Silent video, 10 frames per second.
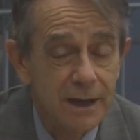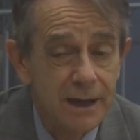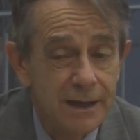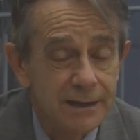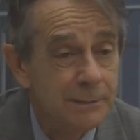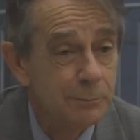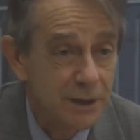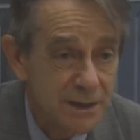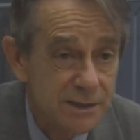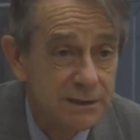and
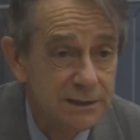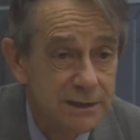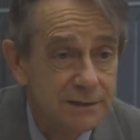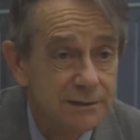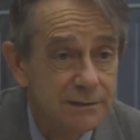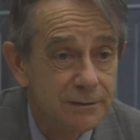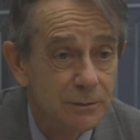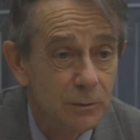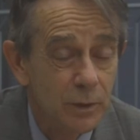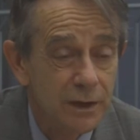embracing LEAN
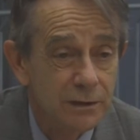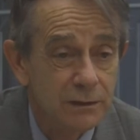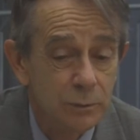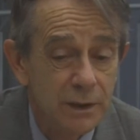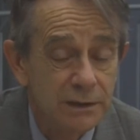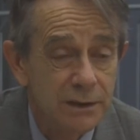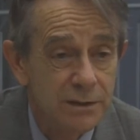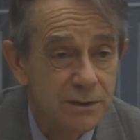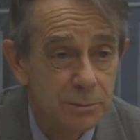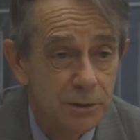where LEAN
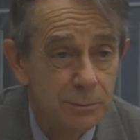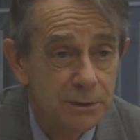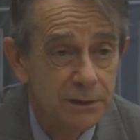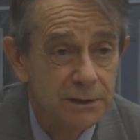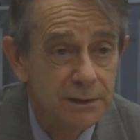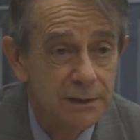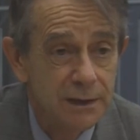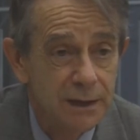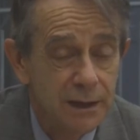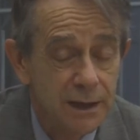is appropriate,
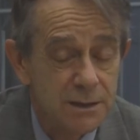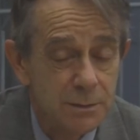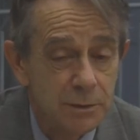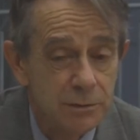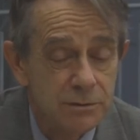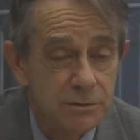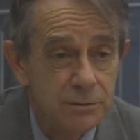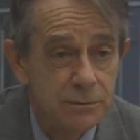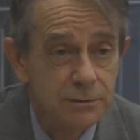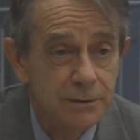as opposed
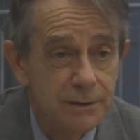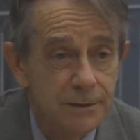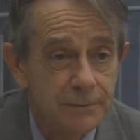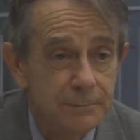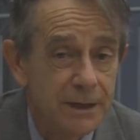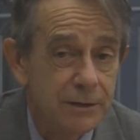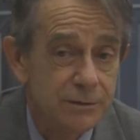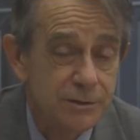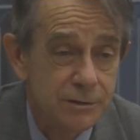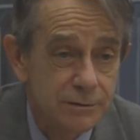to my
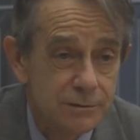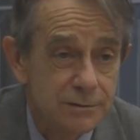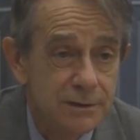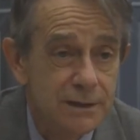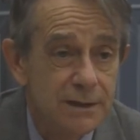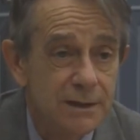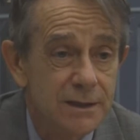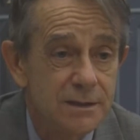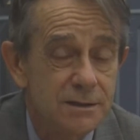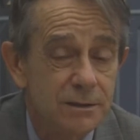concern
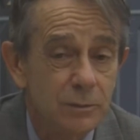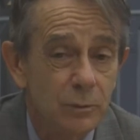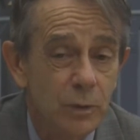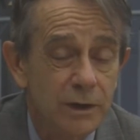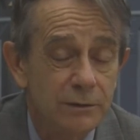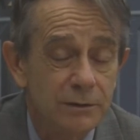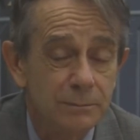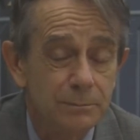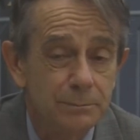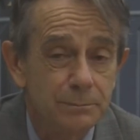is that when
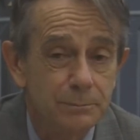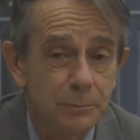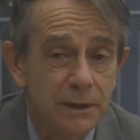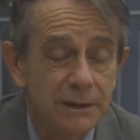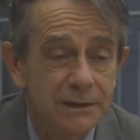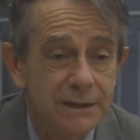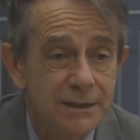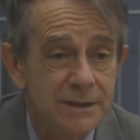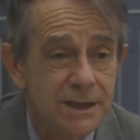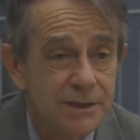
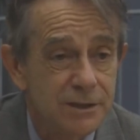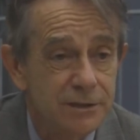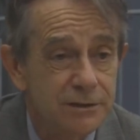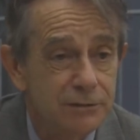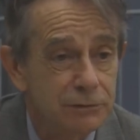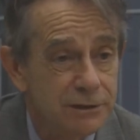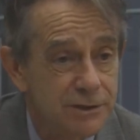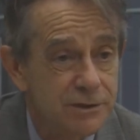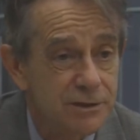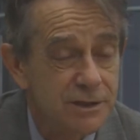LEAN takes on a
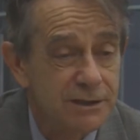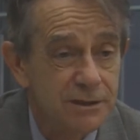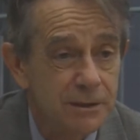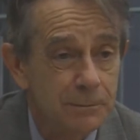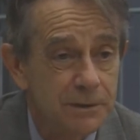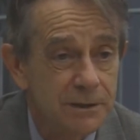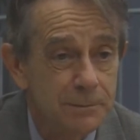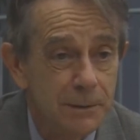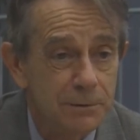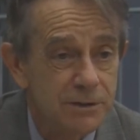religion inside a company,
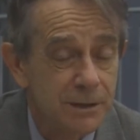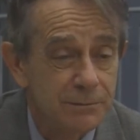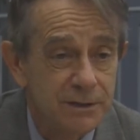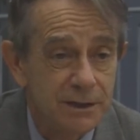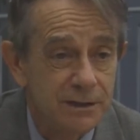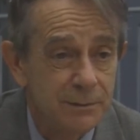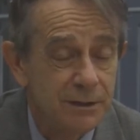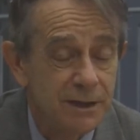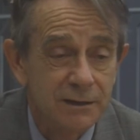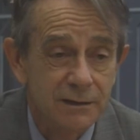people stop thinking
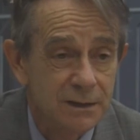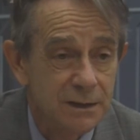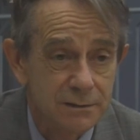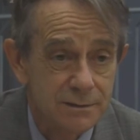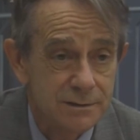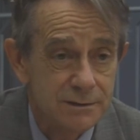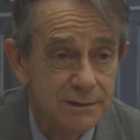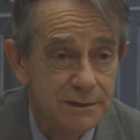about anything else.